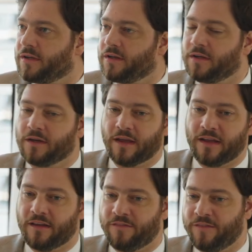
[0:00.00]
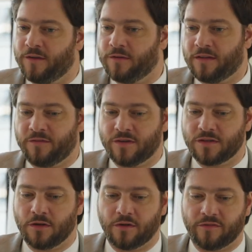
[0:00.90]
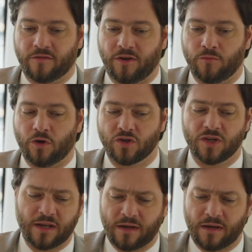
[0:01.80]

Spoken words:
And I feel that there's a lot of greenwashing,